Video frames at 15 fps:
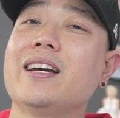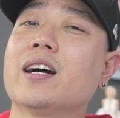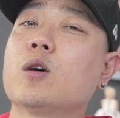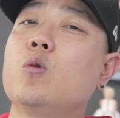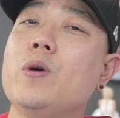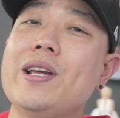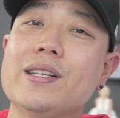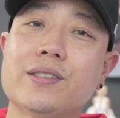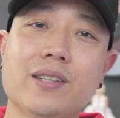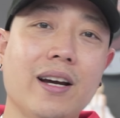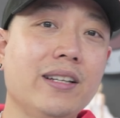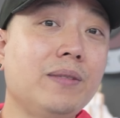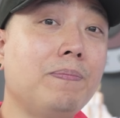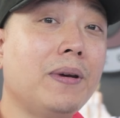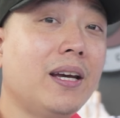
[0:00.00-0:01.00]
a queen
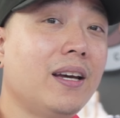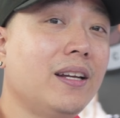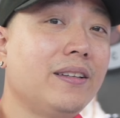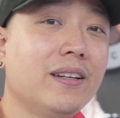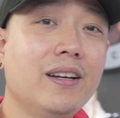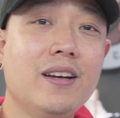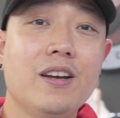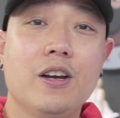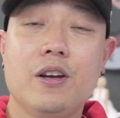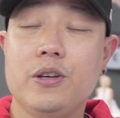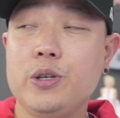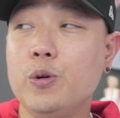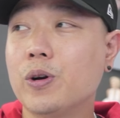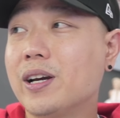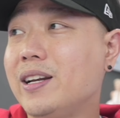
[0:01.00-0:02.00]
size bed.
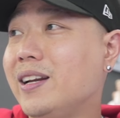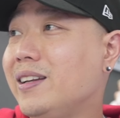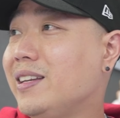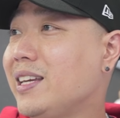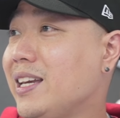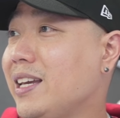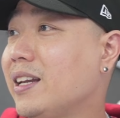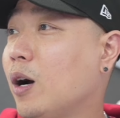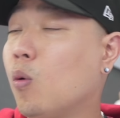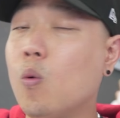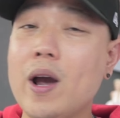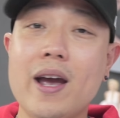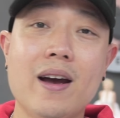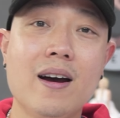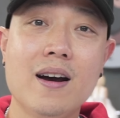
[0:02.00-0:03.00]
You're gonna need a
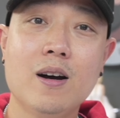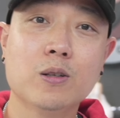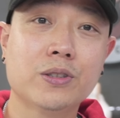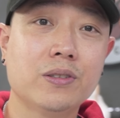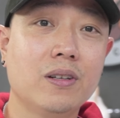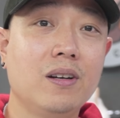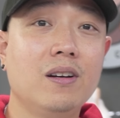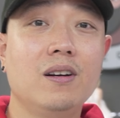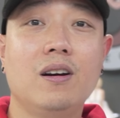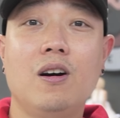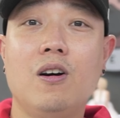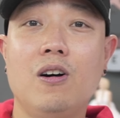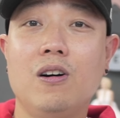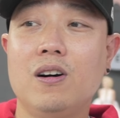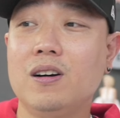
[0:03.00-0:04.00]
warehouse
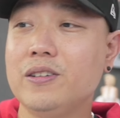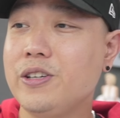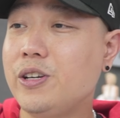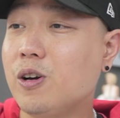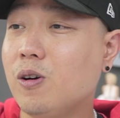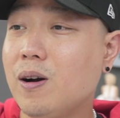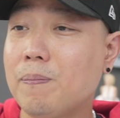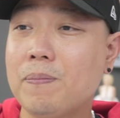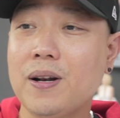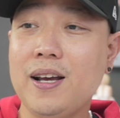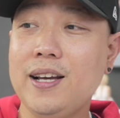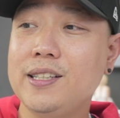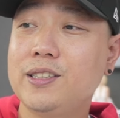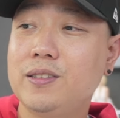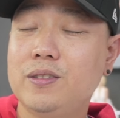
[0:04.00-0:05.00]
or, you know, a
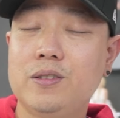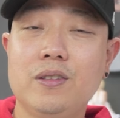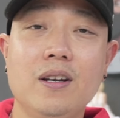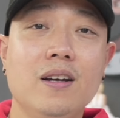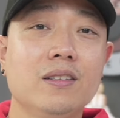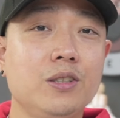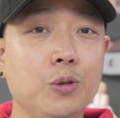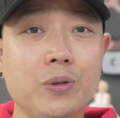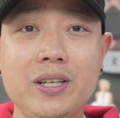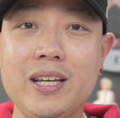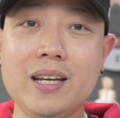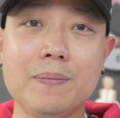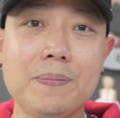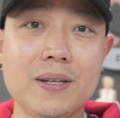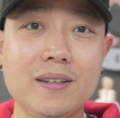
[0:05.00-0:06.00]
place to
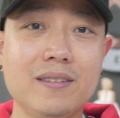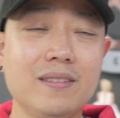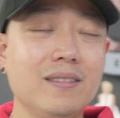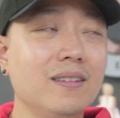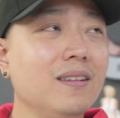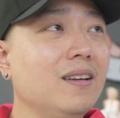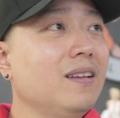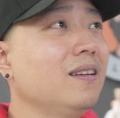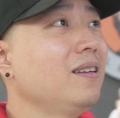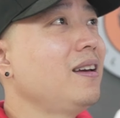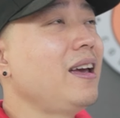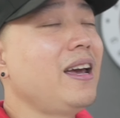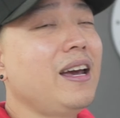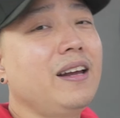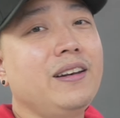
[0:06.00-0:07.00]
keep it,
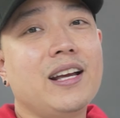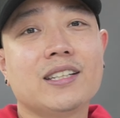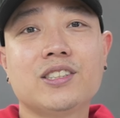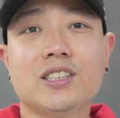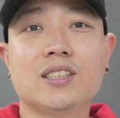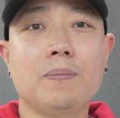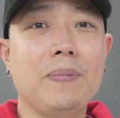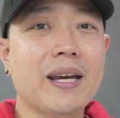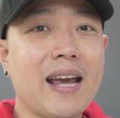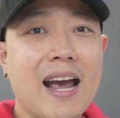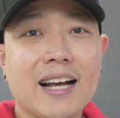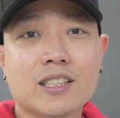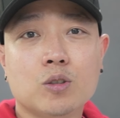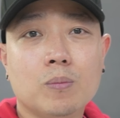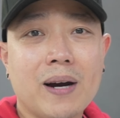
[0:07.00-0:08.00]
and that's just a big
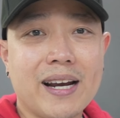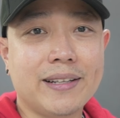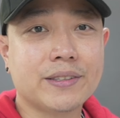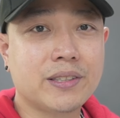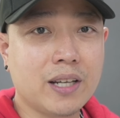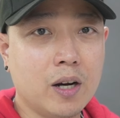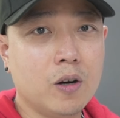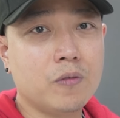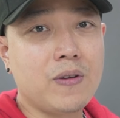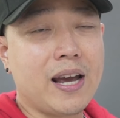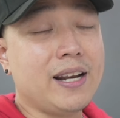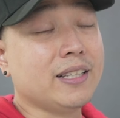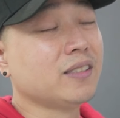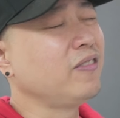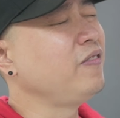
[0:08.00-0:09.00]
hassle by itself, and
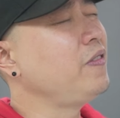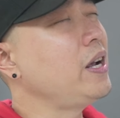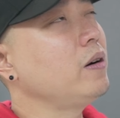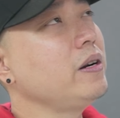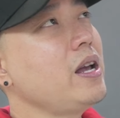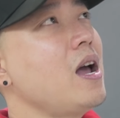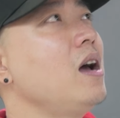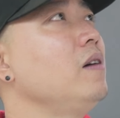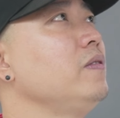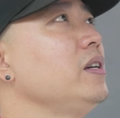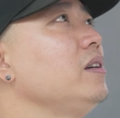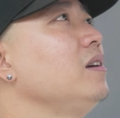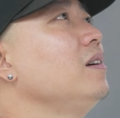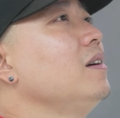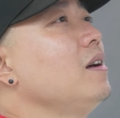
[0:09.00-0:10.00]
it's very
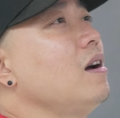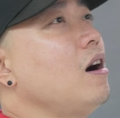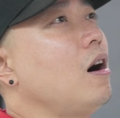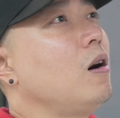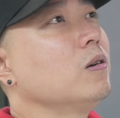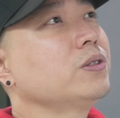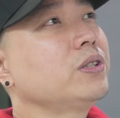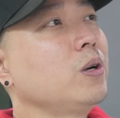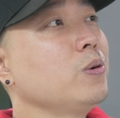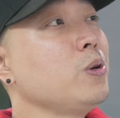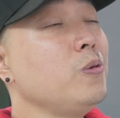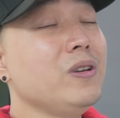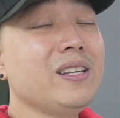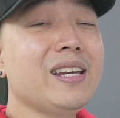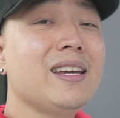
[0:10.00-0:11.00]
heavy. Also, you
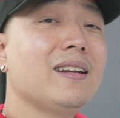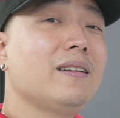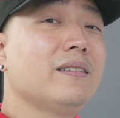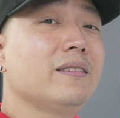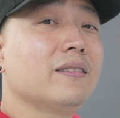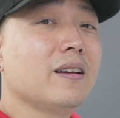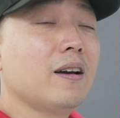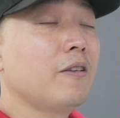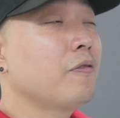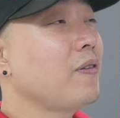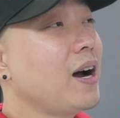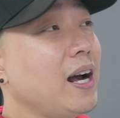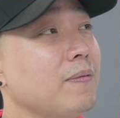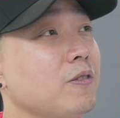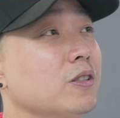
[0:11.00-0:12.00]
need
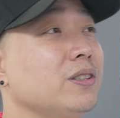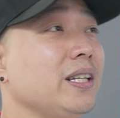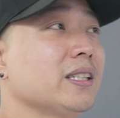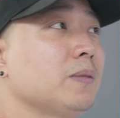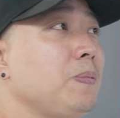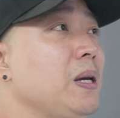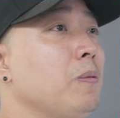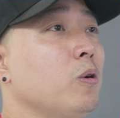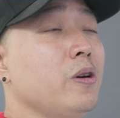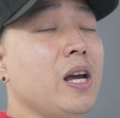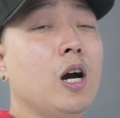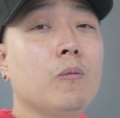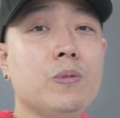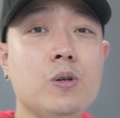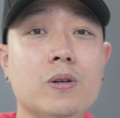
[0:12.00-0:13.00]
5 or 6 people to
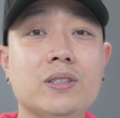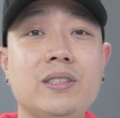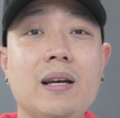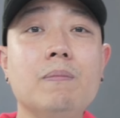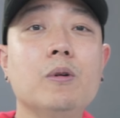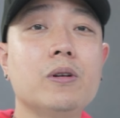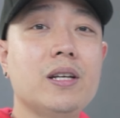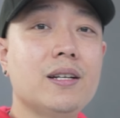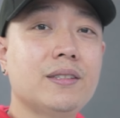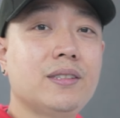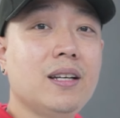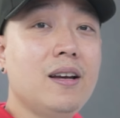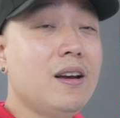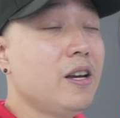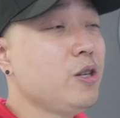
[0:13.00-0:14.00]
help you assemble this.
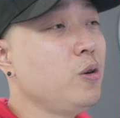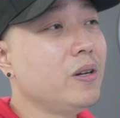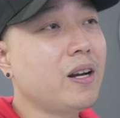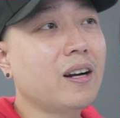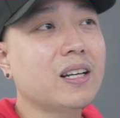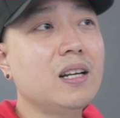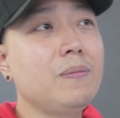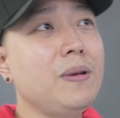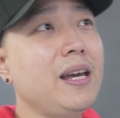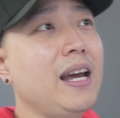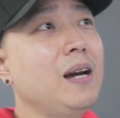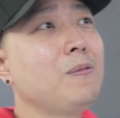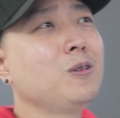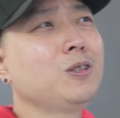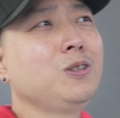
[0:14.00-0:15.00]
You're not gonna be
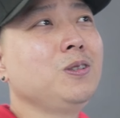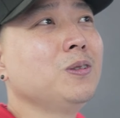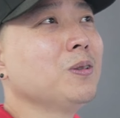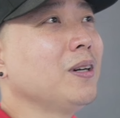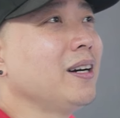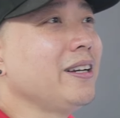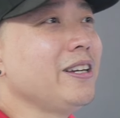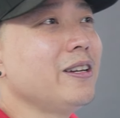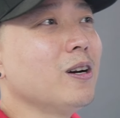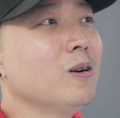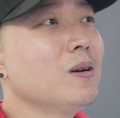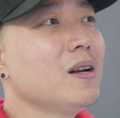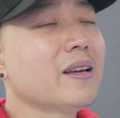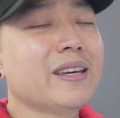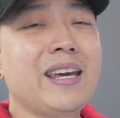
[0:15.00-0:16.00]
able to, you know,
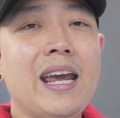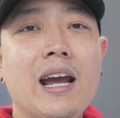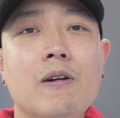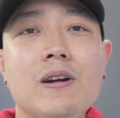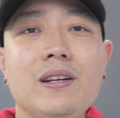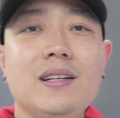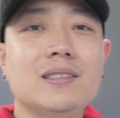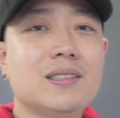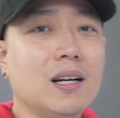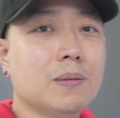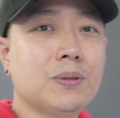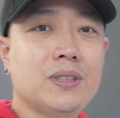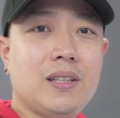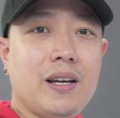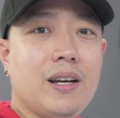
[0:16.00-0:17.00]
carry this
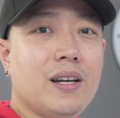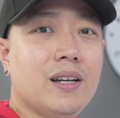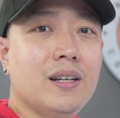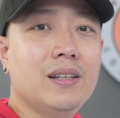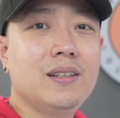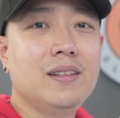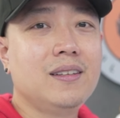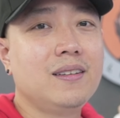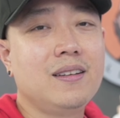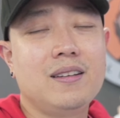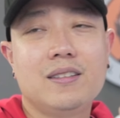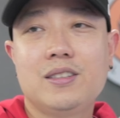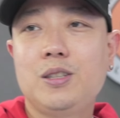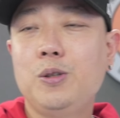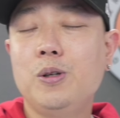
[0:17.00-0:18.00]
upstairs
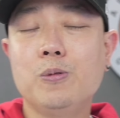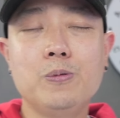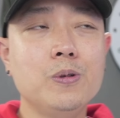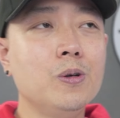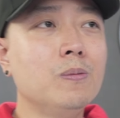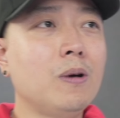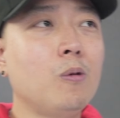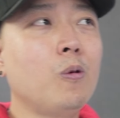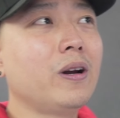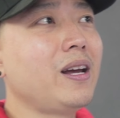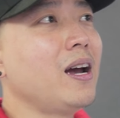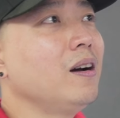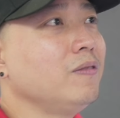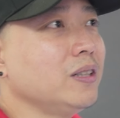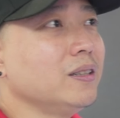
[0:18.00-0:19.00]
to the room or
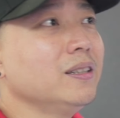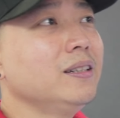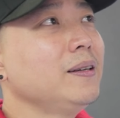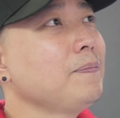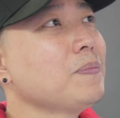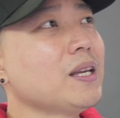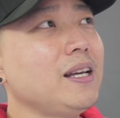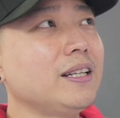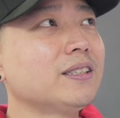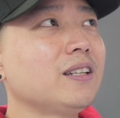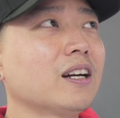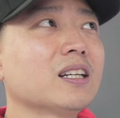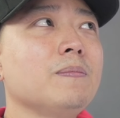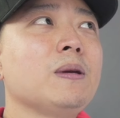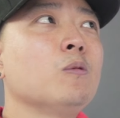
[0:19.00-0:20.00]
whatever. It's
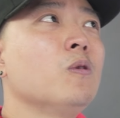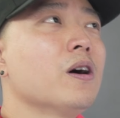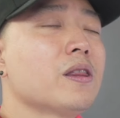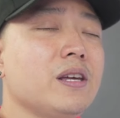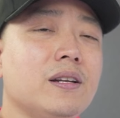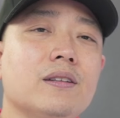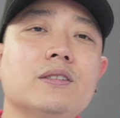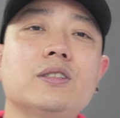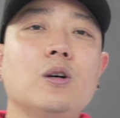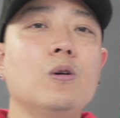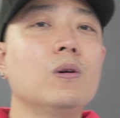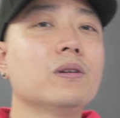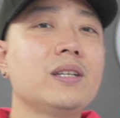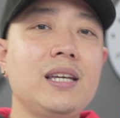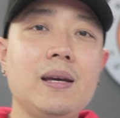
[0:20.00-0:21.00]
not gonna be worth it,
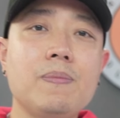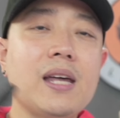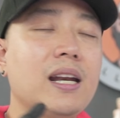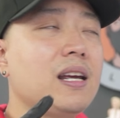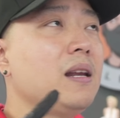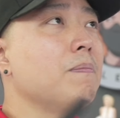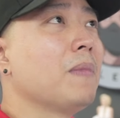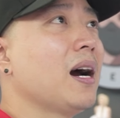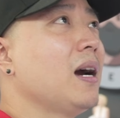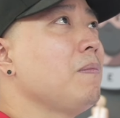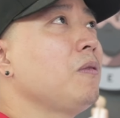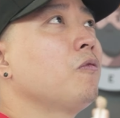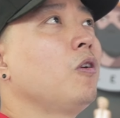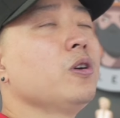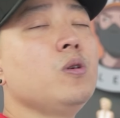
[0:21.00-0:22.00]
so keep that in mind
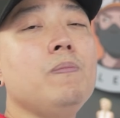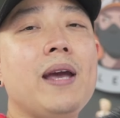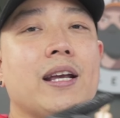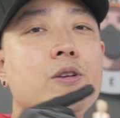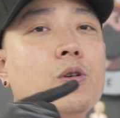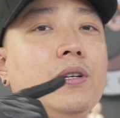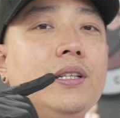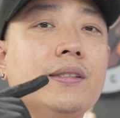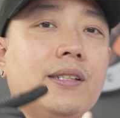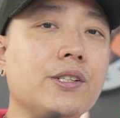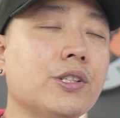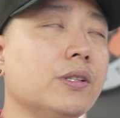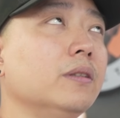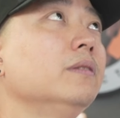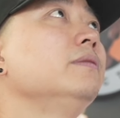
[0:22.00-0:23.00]
before you make your
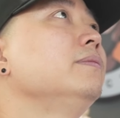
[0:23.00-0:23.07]
decision.